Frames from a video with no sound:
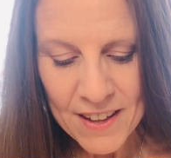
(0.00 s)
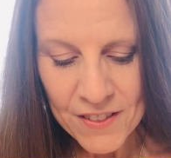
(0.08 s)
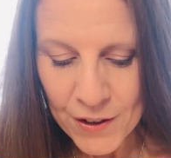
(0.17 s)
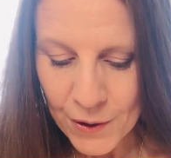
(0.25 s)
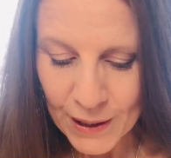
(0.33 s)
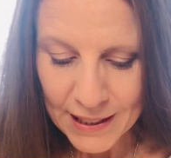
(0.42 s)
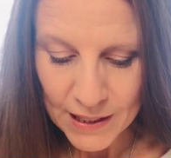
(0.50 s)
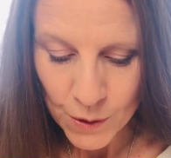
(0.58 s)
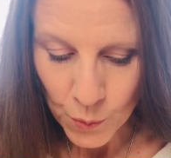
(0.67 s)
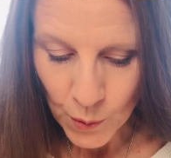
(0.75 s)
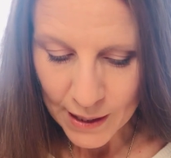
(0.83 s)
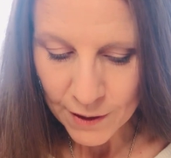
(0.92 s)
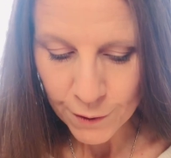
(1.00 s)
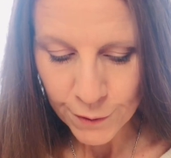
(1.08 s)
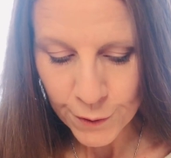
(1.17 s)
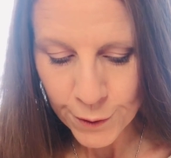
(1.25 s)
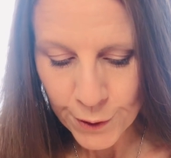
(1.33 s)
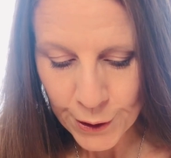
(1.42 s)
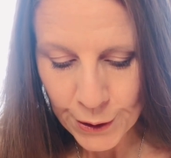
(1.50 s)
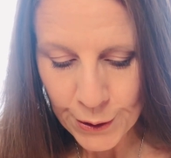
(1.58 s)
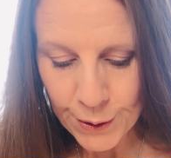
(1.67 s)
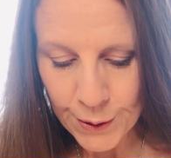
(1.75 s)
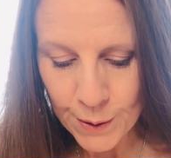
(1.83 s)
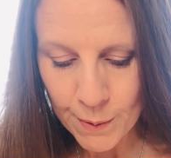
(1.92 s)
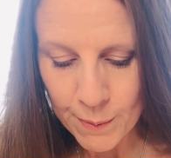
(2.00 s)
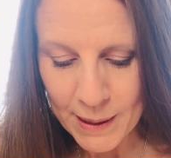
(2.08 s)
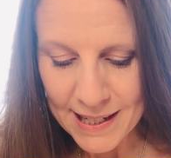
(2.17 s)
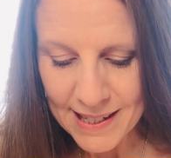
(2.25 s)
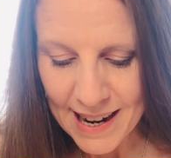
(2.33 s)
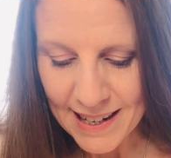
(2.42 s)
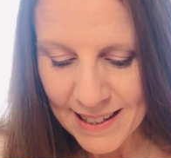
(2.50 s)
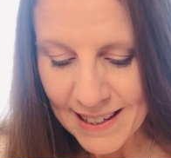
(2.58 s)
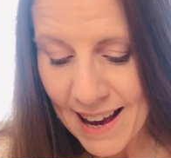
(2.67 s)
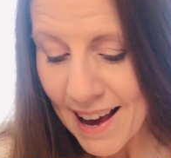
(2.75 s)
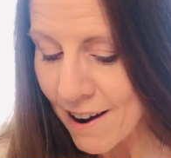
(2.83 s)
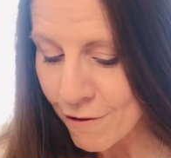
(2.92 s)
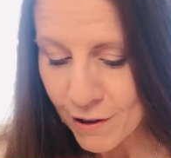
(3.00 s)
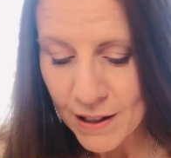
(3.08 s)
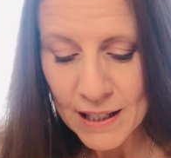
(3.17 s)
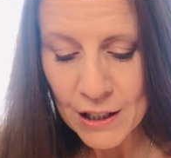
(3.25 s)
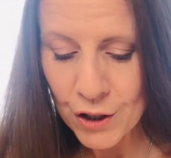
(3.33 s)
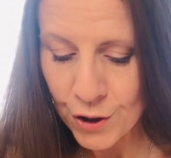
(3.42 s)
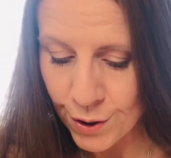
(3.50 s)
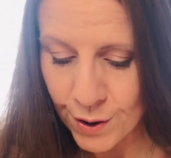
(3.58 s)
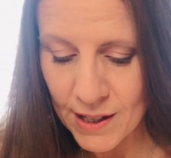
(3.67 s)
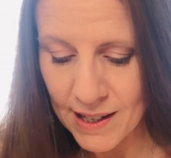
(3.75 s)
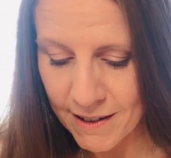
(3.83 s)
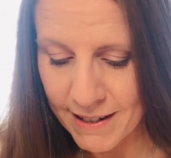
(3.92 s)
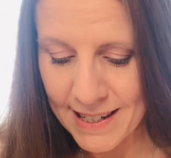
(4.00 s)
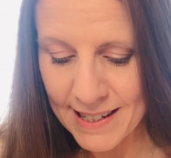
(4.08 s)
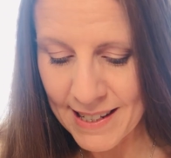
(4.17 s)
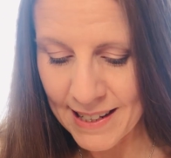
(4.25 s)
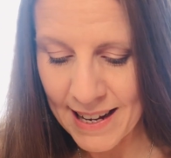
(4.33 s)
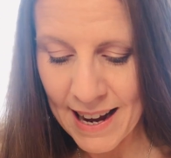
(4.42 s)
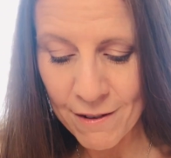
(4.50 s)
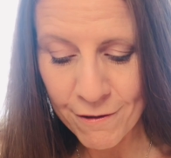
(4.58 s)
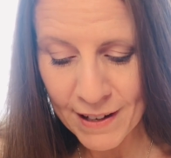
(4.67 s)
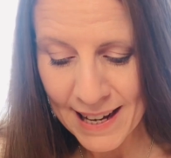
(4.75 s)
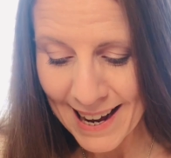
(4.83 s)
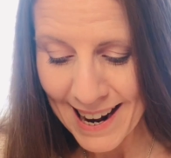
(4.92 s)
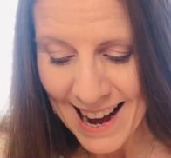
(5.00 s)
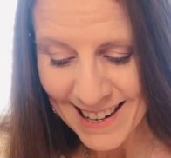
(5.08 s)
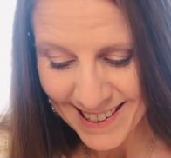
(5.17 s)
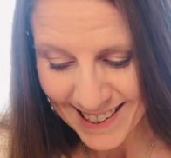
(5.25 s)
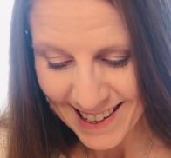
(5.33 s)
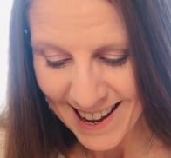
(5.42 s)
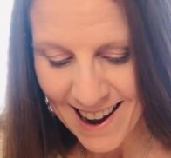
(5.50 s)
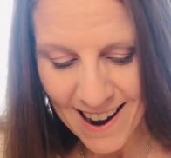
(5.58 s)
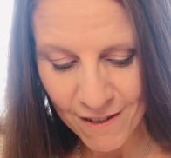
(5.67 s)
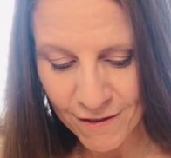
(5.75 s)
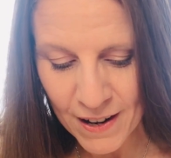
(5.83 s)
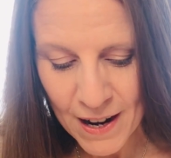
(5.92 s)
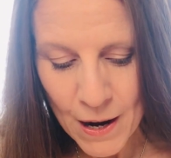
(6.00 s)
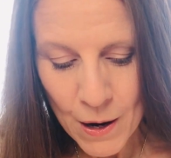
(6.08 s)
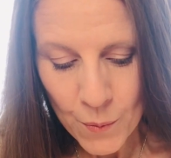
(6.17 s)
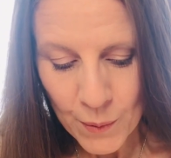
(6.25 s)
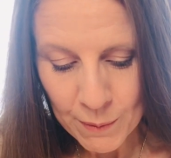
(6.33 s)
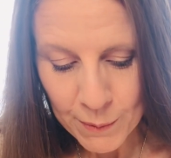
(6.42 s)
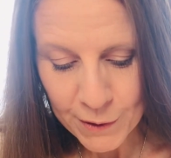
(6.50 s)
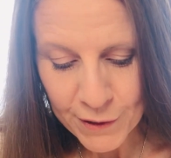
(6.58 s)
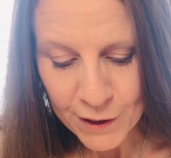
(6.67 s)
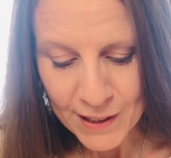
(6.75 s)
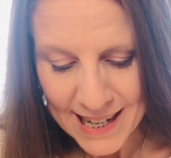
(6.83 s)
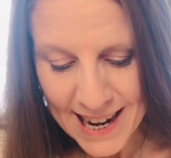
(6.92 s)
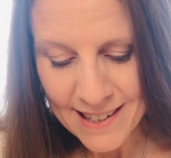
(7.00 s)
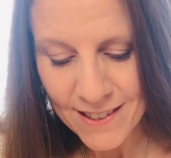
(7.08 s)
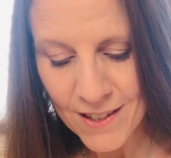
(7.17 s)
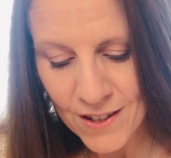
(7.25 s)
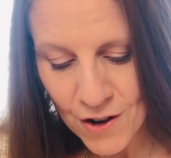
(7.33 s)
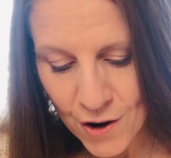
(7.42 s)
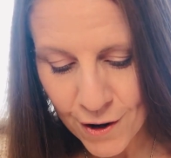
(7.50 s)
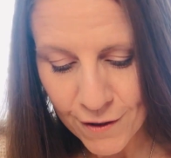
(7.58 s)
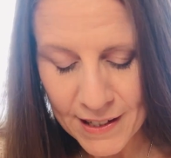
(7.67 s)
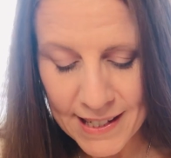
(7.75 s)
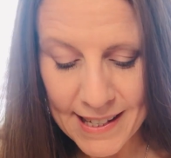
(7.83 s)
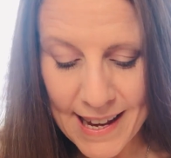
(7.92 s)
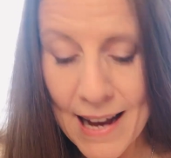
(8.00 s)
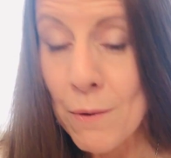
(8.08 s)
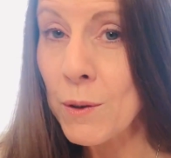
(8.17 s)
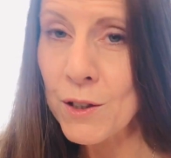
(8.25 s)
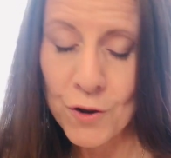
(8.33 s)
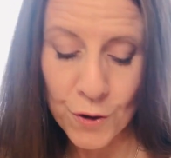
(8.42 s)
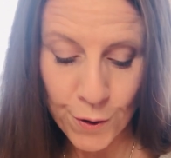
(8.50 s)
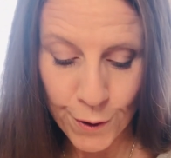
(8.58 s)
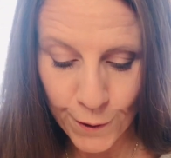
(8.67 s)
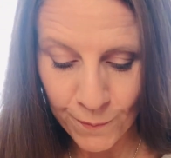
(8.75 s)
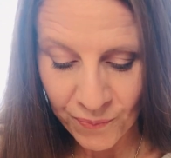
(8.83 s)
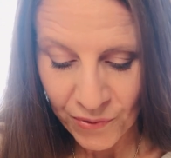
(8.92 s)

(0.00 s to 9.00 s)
The oil is wonderful to use when we are taking everything too seriously and forget how to laugh, when we feel tense, nervous, and withdrawn.